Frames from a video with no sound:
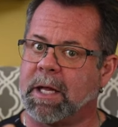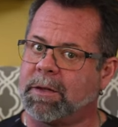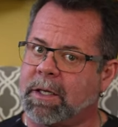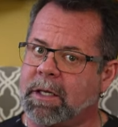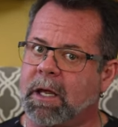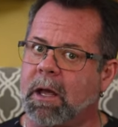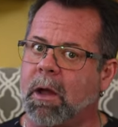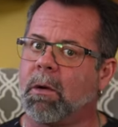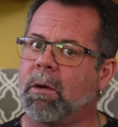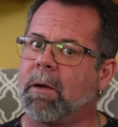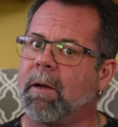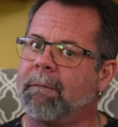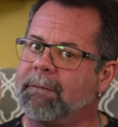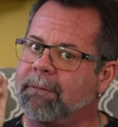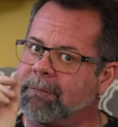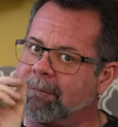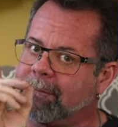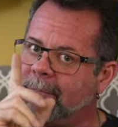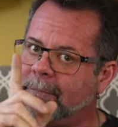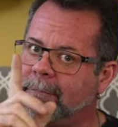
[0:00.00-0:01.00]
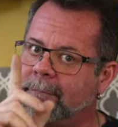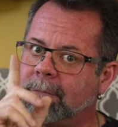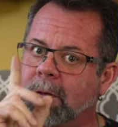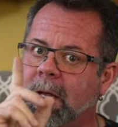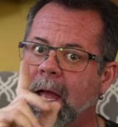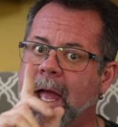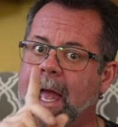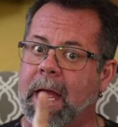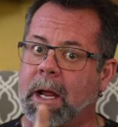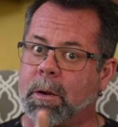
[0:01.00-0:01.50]
not the yolk, mm,
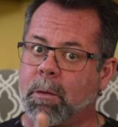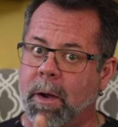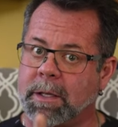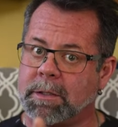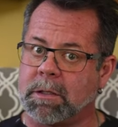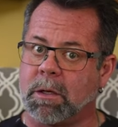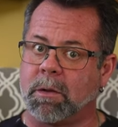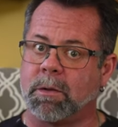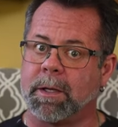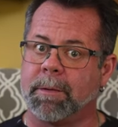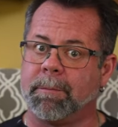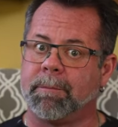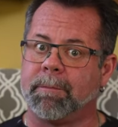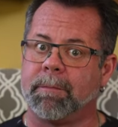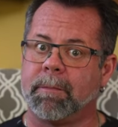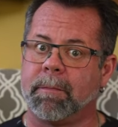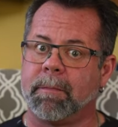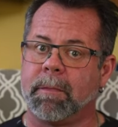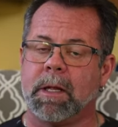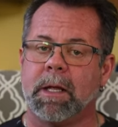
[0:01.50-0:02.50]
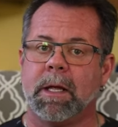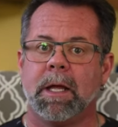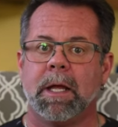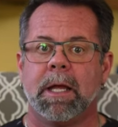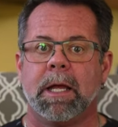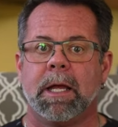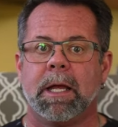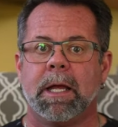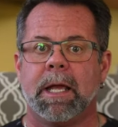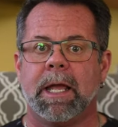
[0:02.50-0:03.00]
egg whites only.
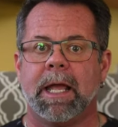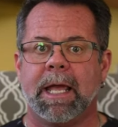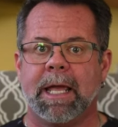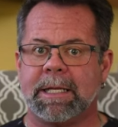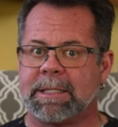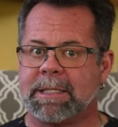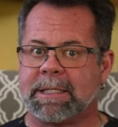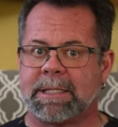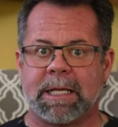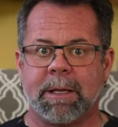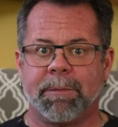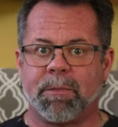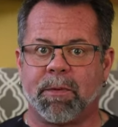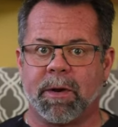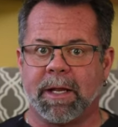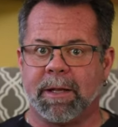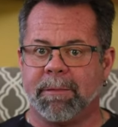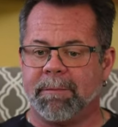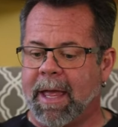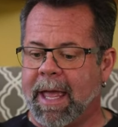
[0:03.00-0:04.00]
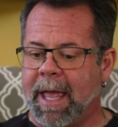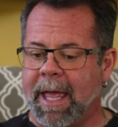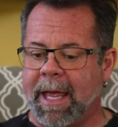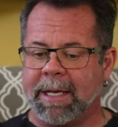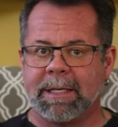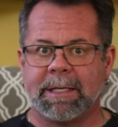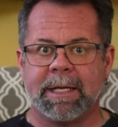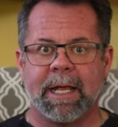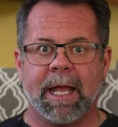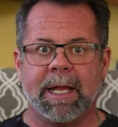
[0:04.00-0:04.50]
It's slippery
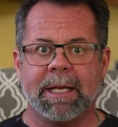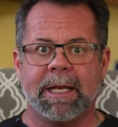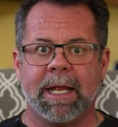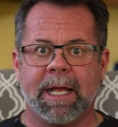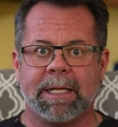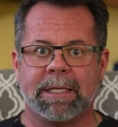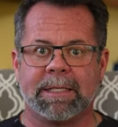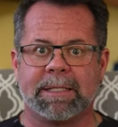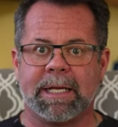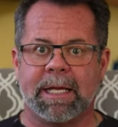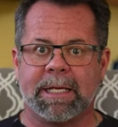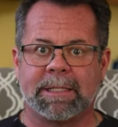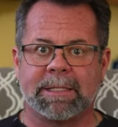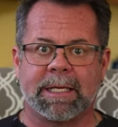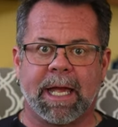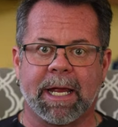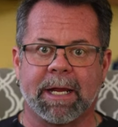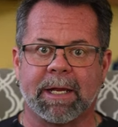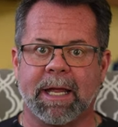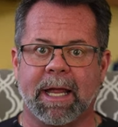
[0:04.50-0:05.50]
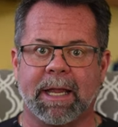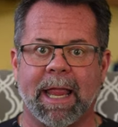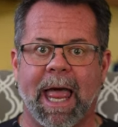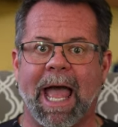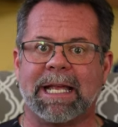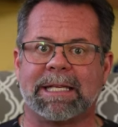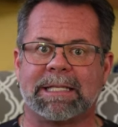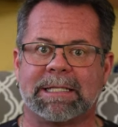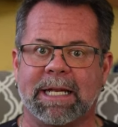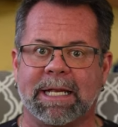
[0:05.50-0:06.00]
and and it's it's like
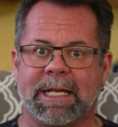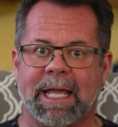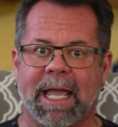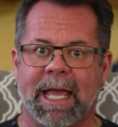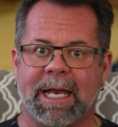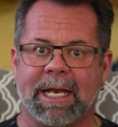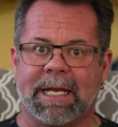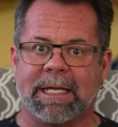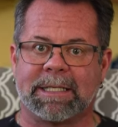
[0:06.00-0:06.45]
elastic and